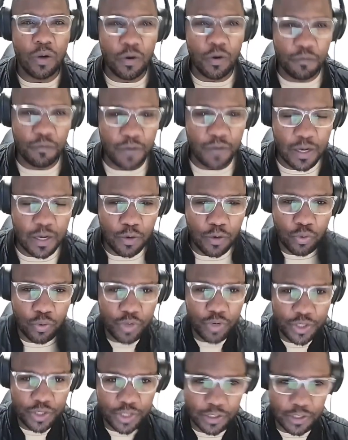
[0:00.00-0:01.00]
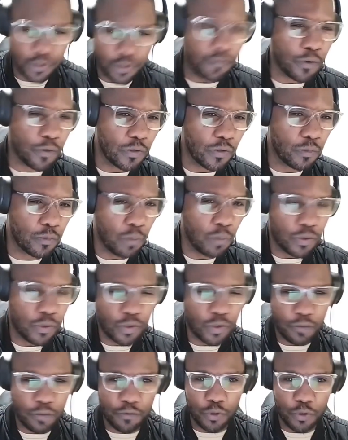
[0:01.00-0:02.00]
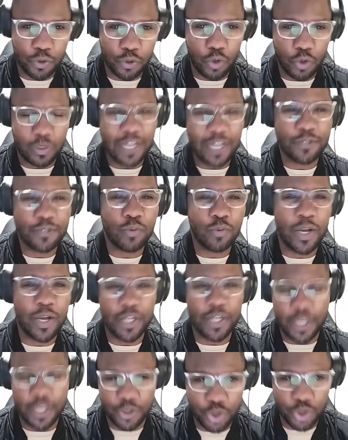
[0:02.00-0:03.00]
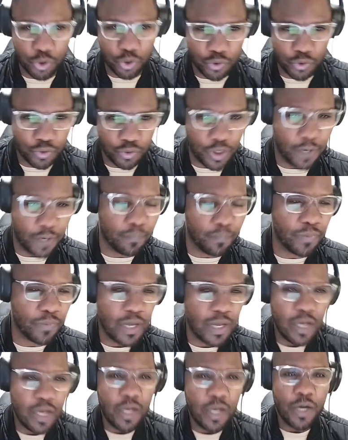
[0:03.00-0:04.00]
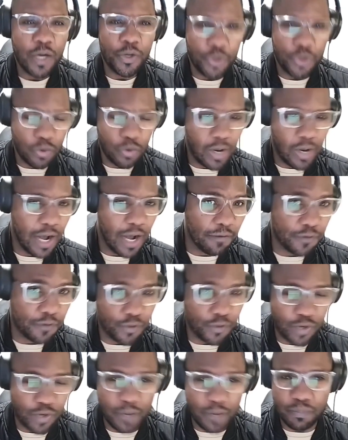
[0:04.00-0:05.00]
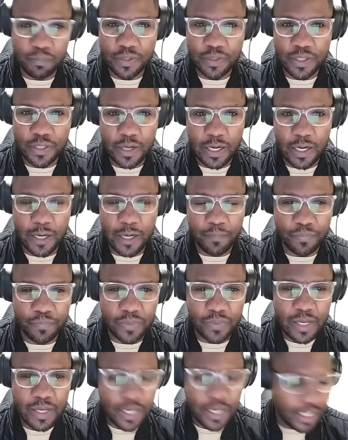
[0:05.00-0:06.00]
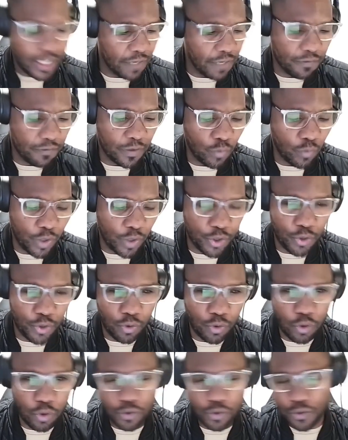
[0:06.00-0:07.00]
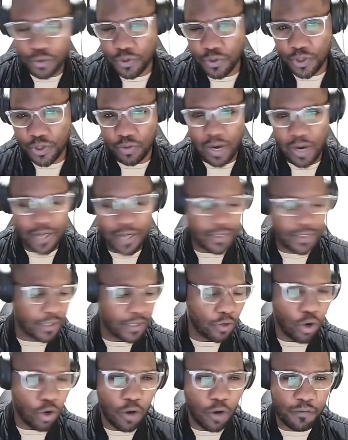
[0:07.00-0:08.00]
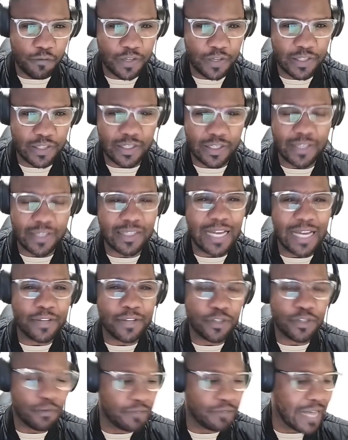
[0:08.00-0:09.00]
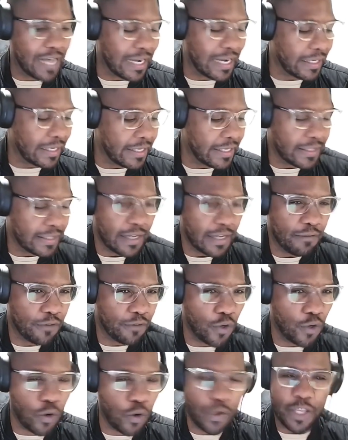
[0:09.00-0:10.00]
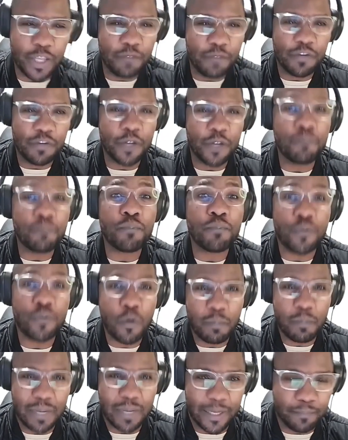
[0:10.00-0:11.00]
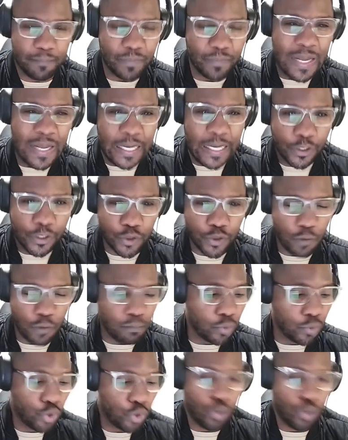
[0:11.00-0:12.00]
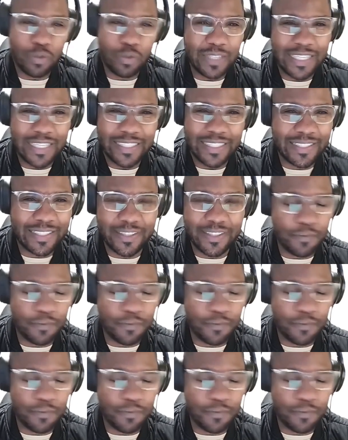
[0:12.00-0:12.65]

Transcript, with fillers: of uh, creatures of course most of you know that's why in your dream you have dreamt um, even when you go to shrines and covens the sons of darkness have no even problem to to, the,